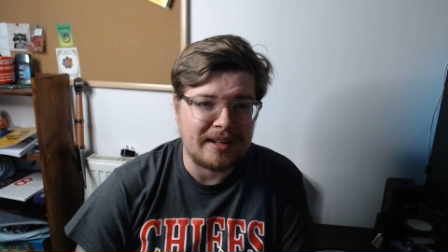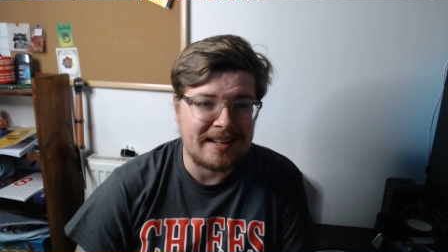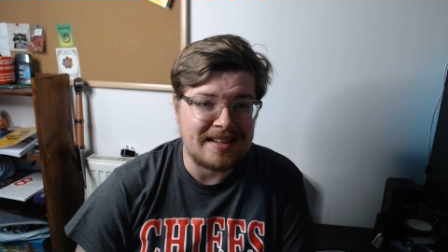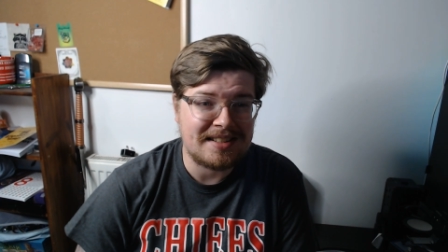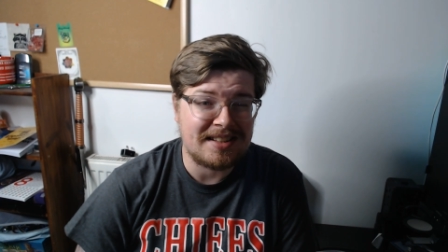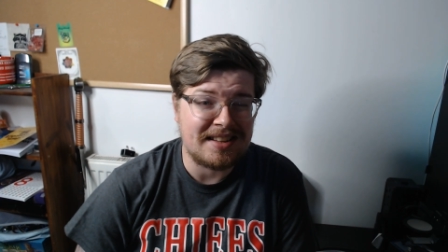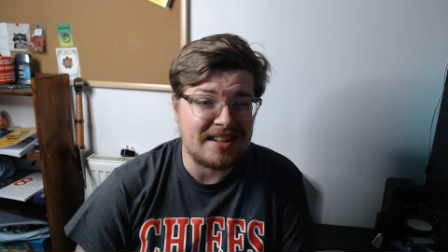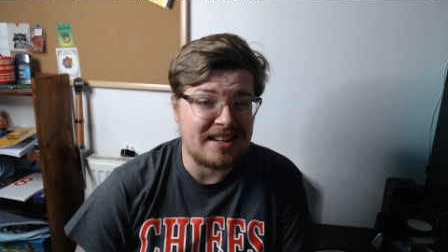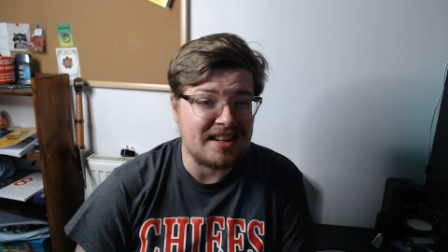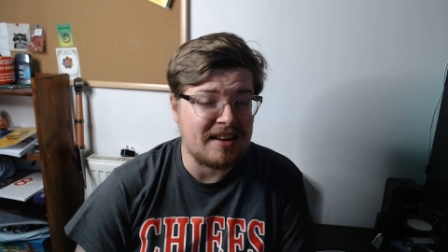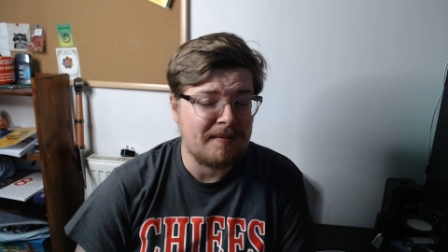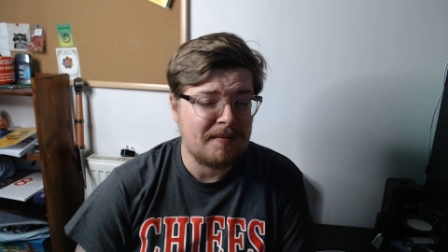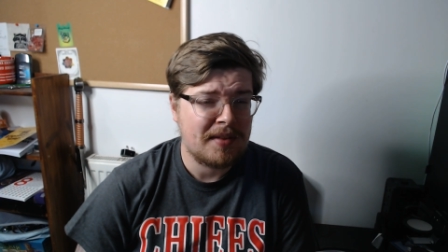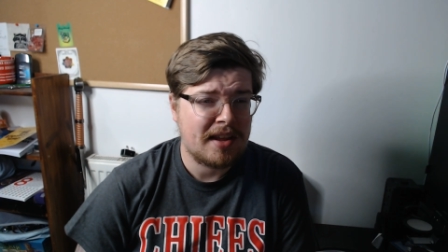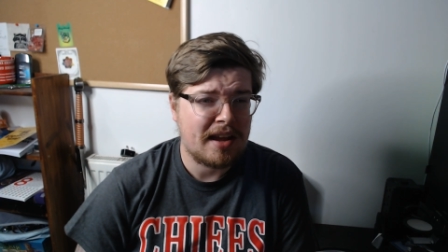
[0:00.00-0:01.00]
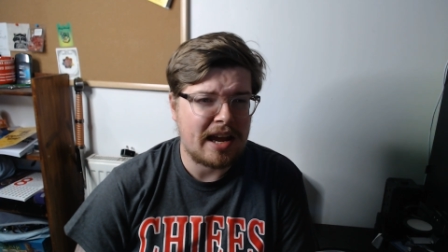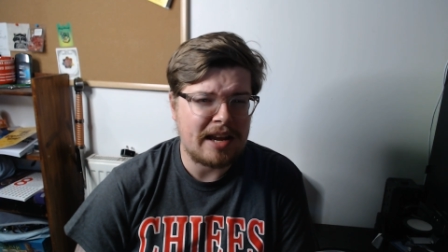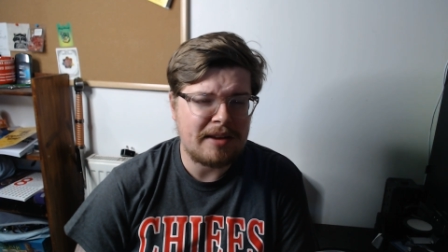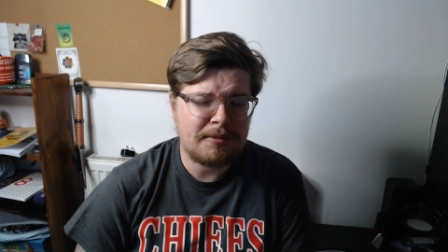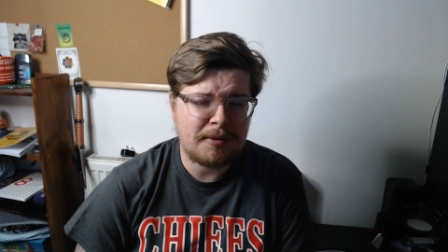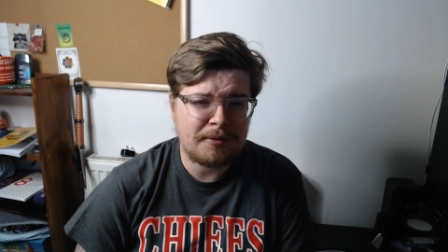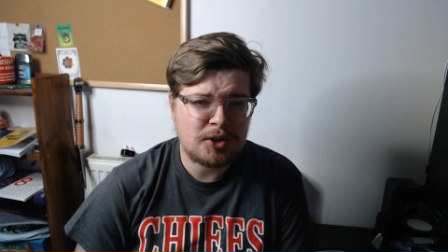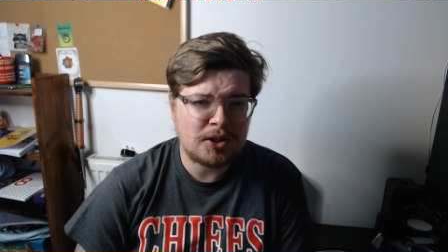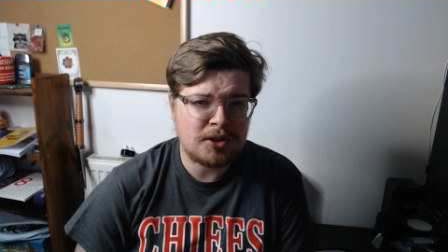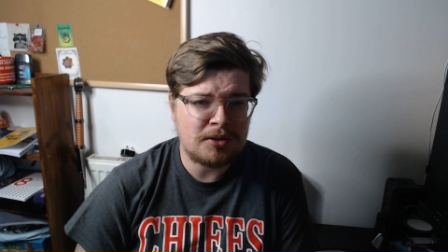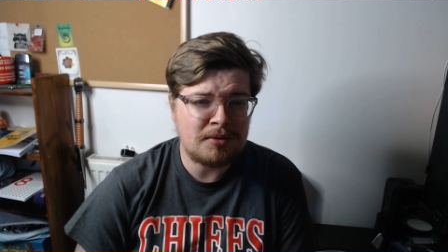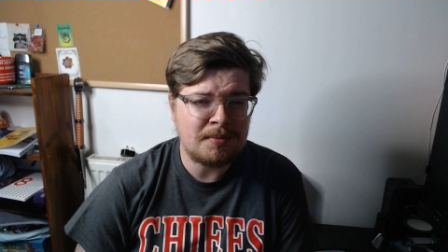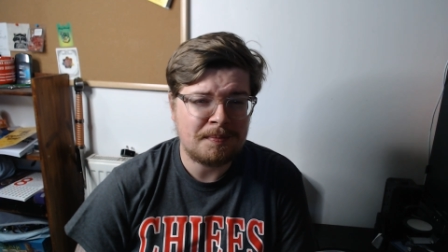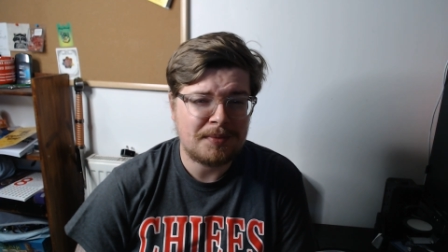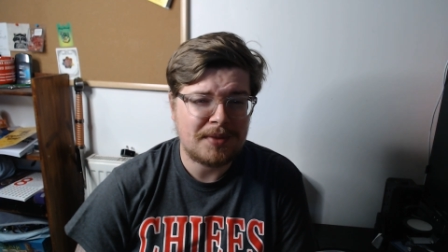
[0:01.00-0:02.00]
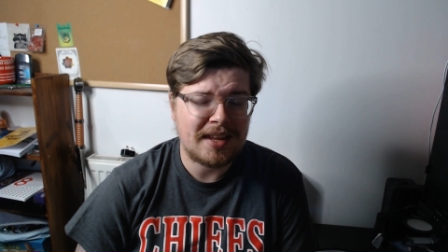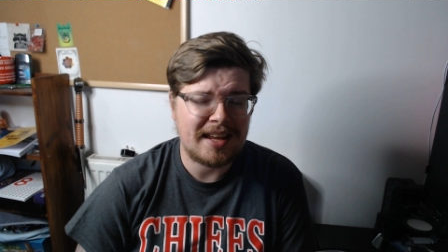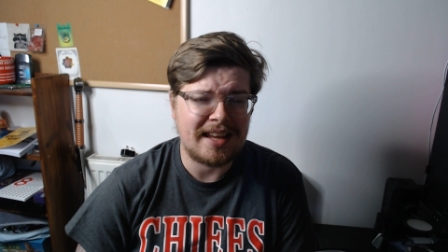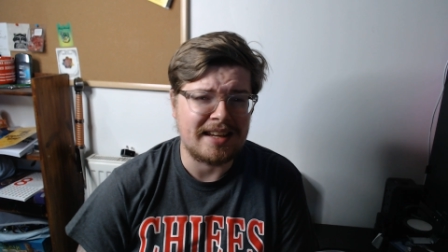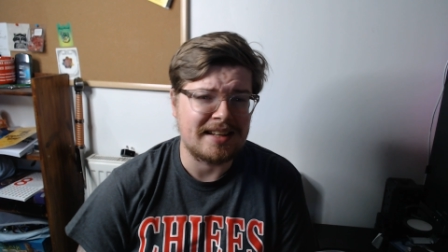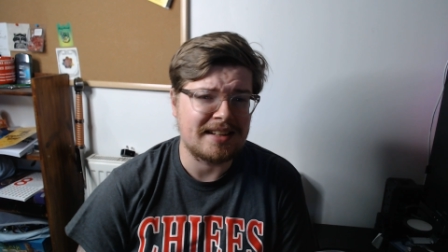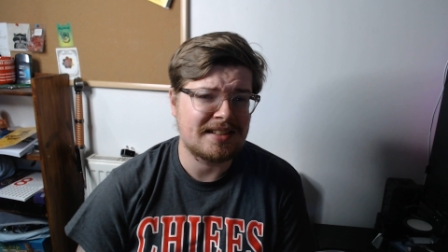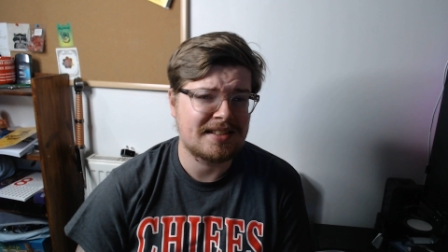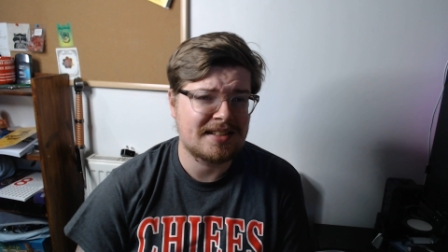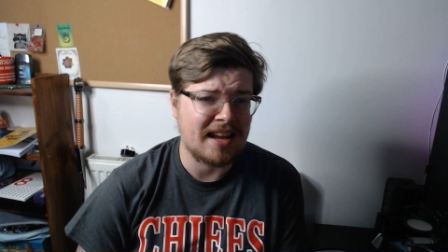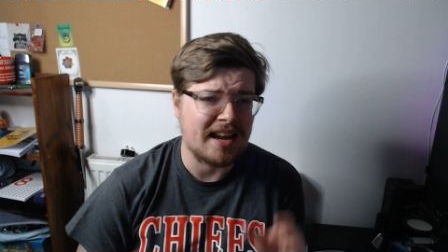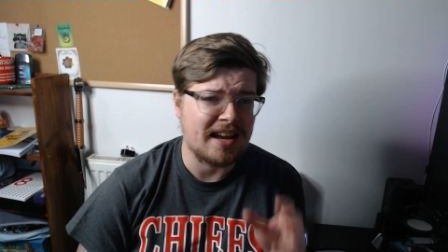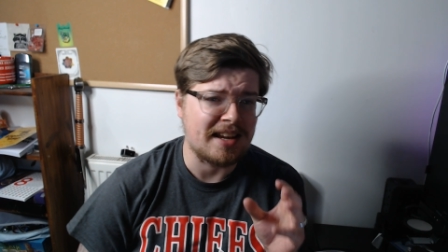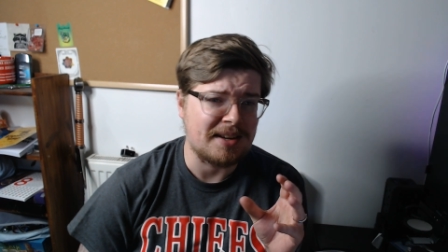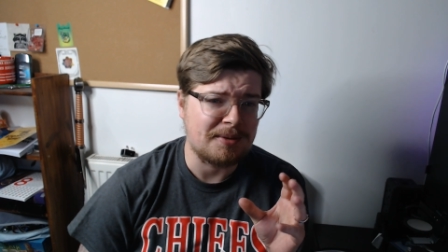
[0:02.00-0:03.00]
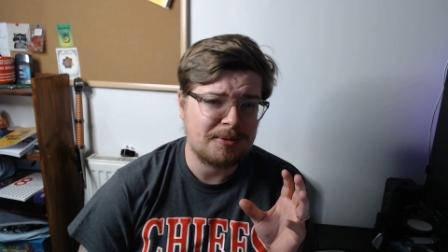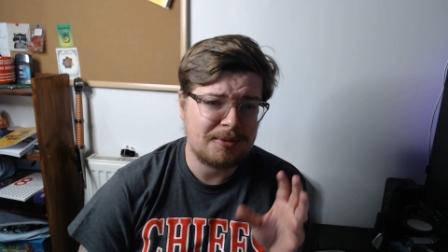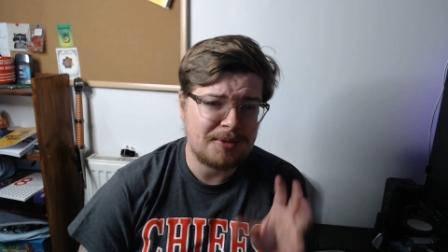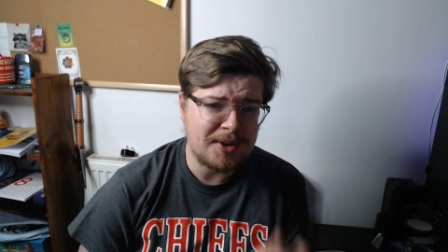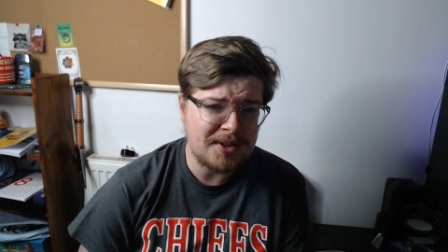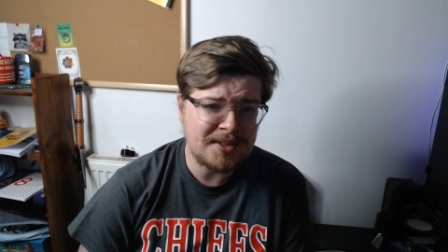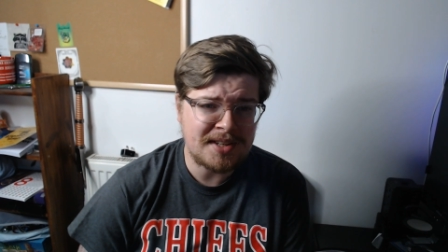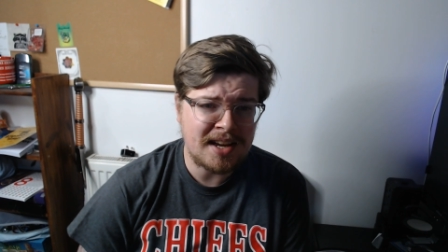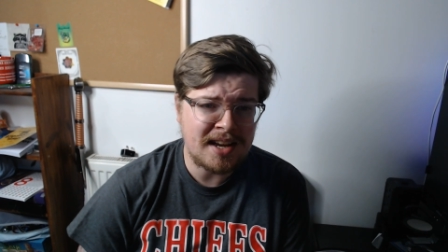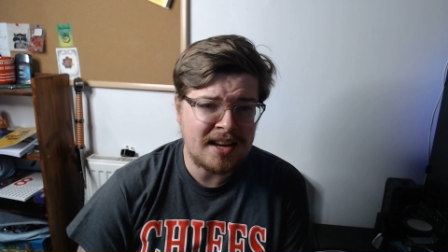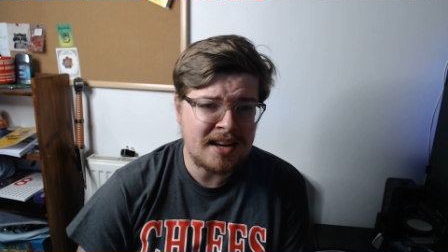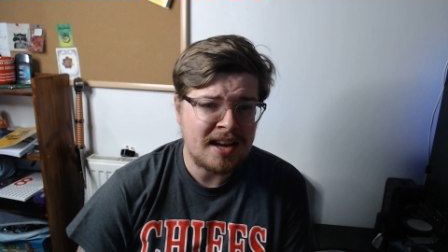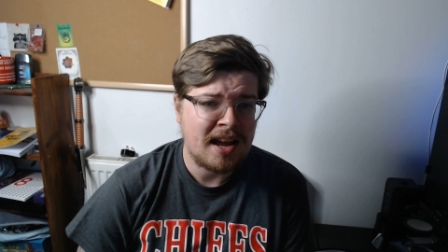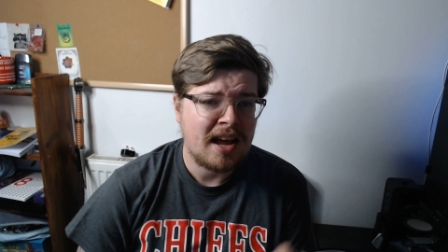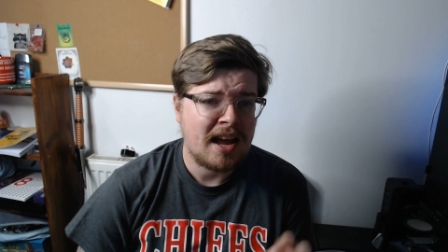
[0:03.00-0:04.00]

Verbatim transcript: It's the 8th of June, it's a Thursday,